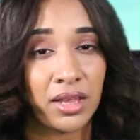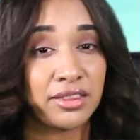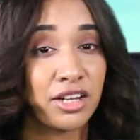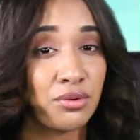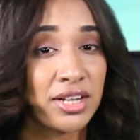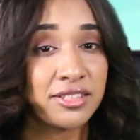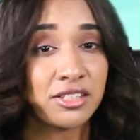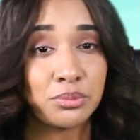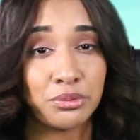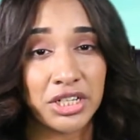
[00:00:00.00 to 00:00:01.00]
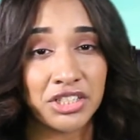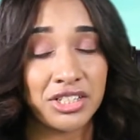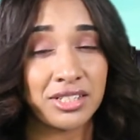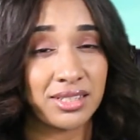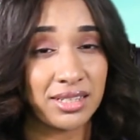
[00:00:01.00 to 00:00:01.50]
The grand
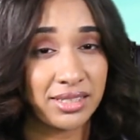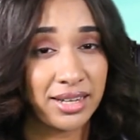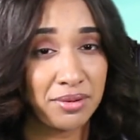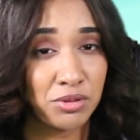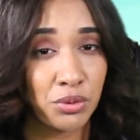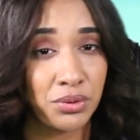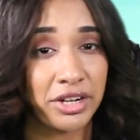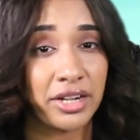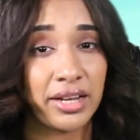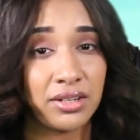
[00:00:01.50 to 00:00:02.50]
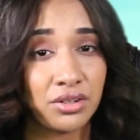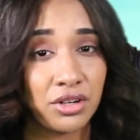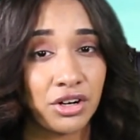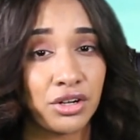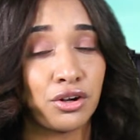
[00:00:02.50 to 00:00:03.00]
celebration is in Times Square in the
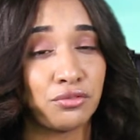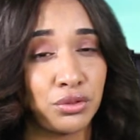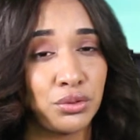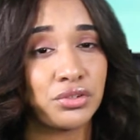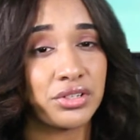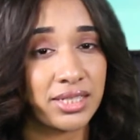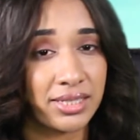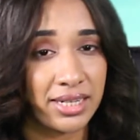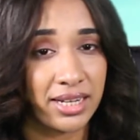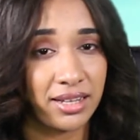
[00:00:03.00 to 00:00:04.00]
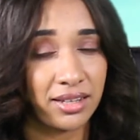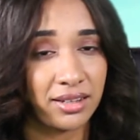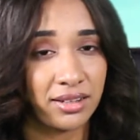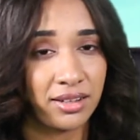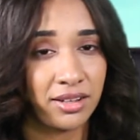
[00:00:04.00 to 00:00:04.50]
heart of New York City.
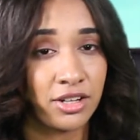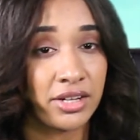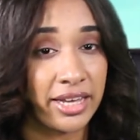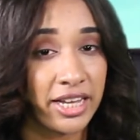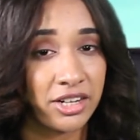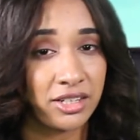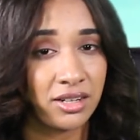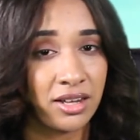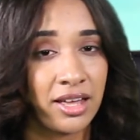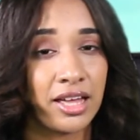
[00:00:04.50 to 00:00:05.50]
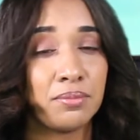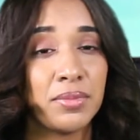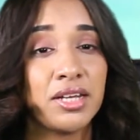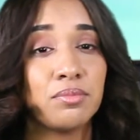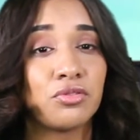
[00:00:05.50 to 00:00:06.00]
Here, a
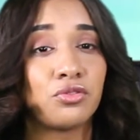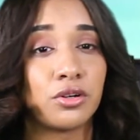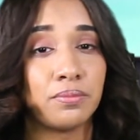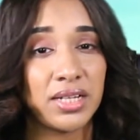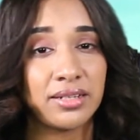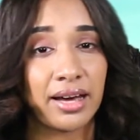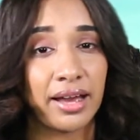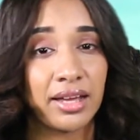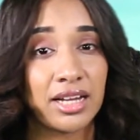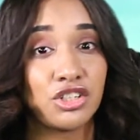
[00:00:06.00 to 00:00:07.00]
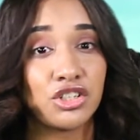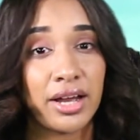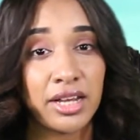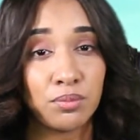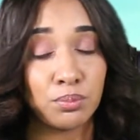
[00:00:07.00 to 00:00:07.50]
minute before midnight, a
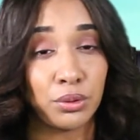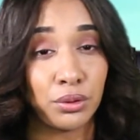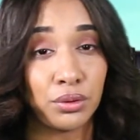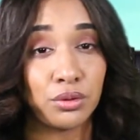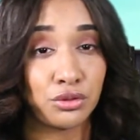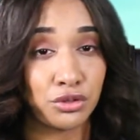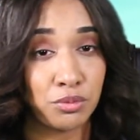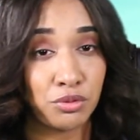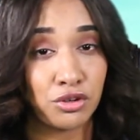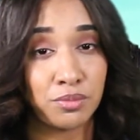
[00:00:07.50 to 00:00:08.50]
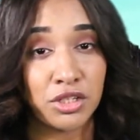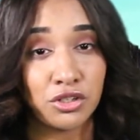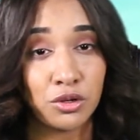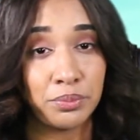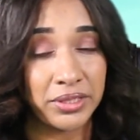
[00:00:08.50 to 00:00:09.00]
giant ball drops from a
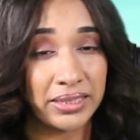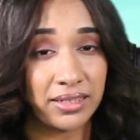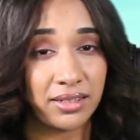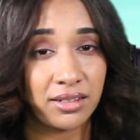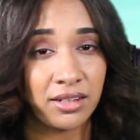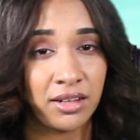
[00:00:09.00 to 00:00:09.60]
tall building.